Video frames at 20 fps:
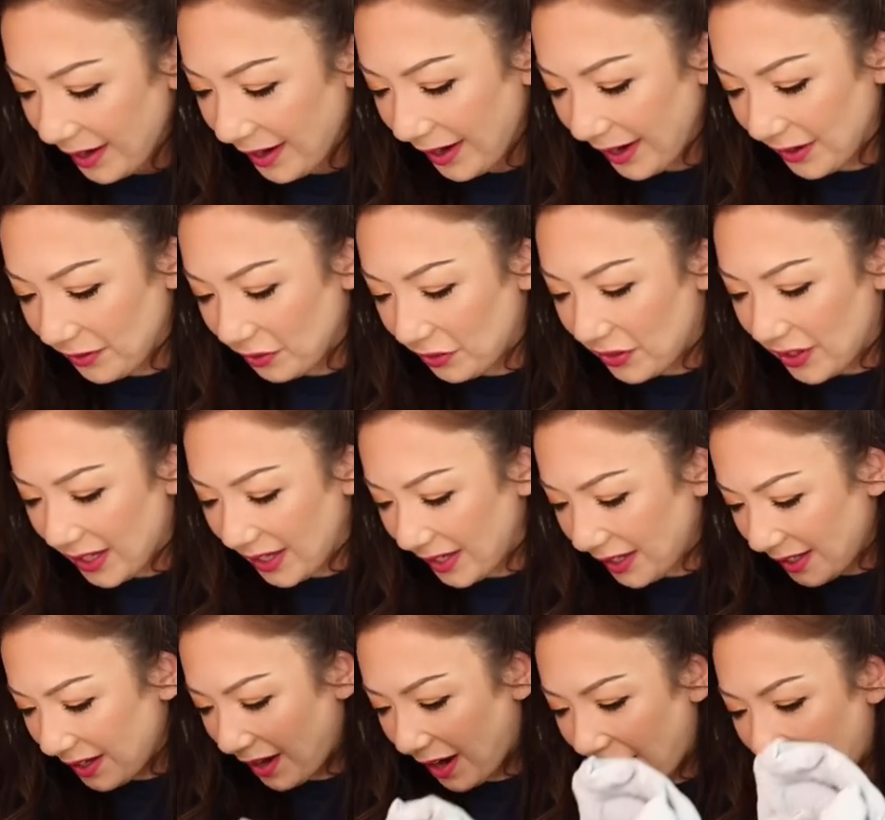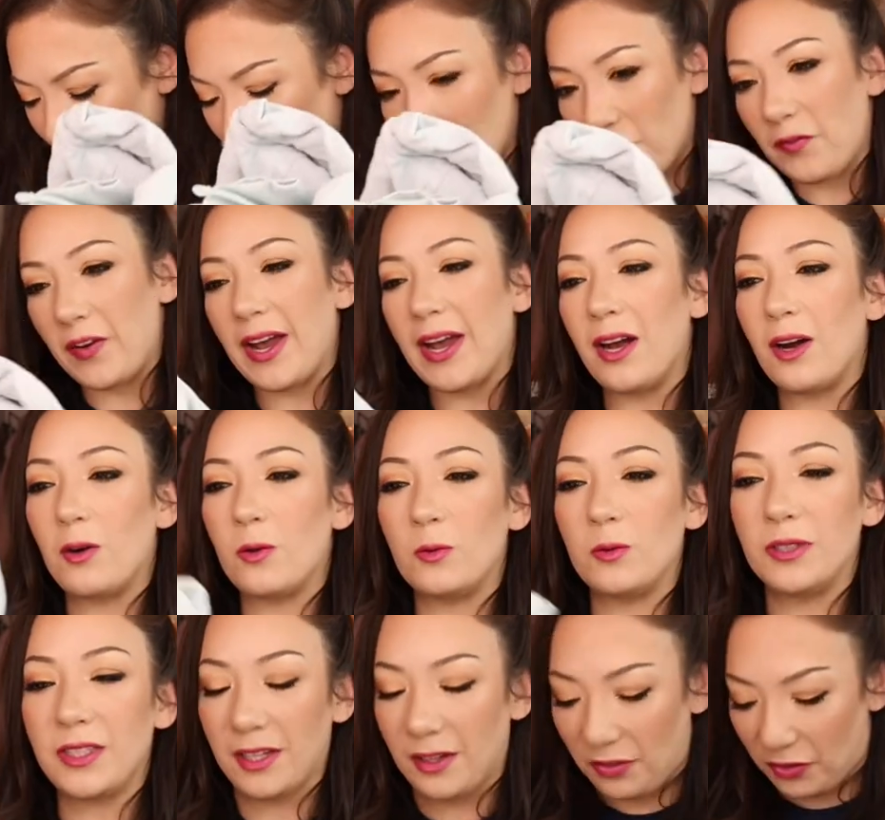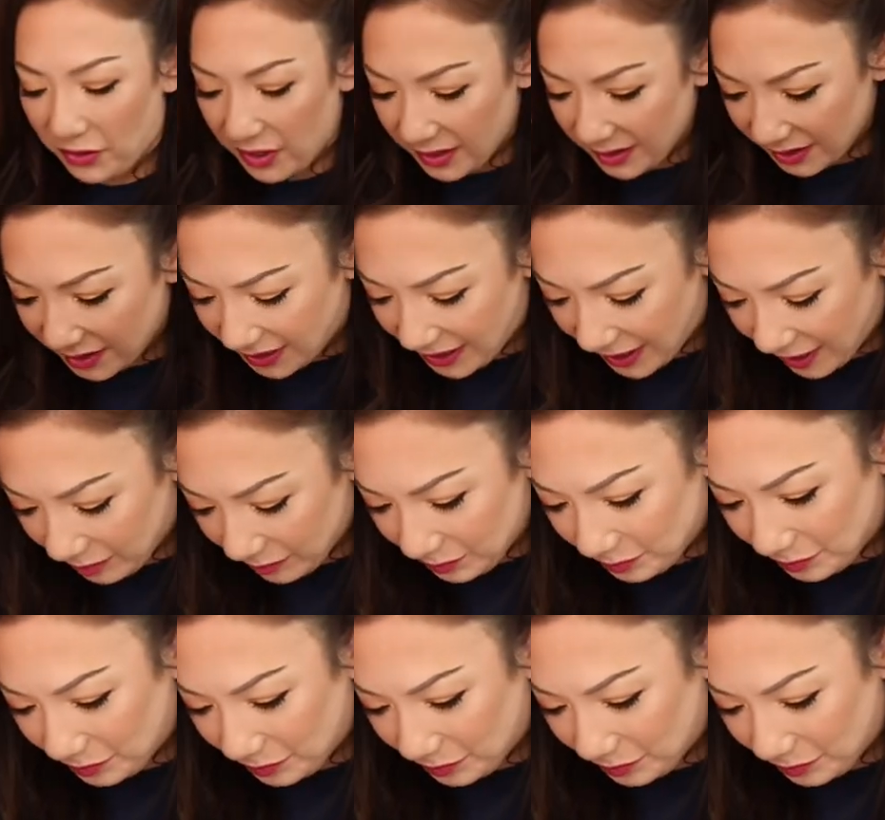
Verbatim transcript: And then I found this set